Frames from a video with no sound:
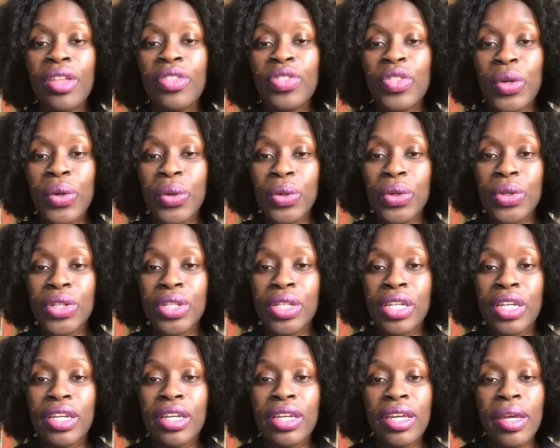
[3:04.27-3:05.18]
Third,
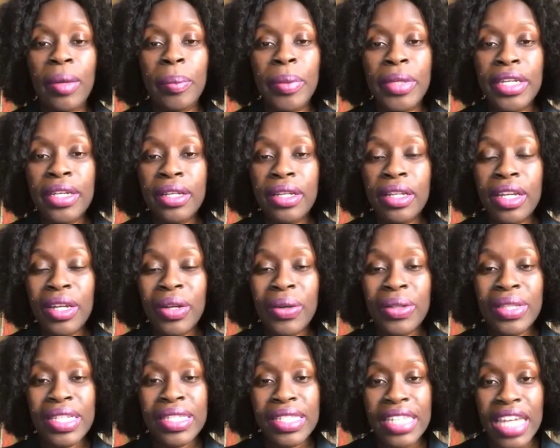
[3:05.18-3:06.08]
be clear
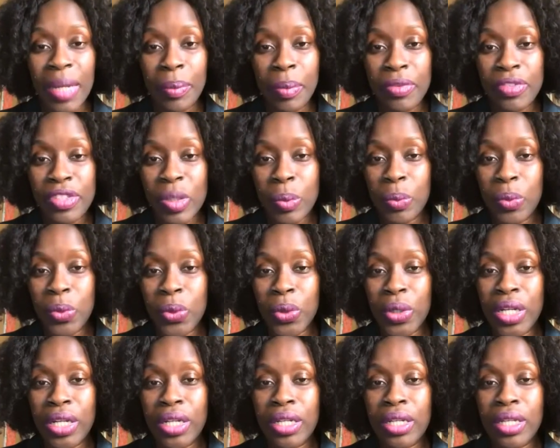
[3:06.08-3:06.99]
on the type of
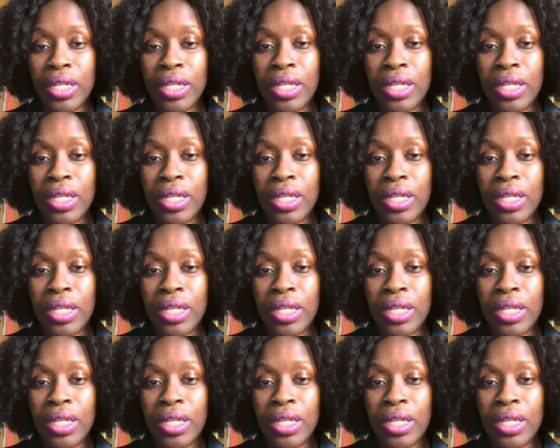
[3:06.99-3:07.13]
support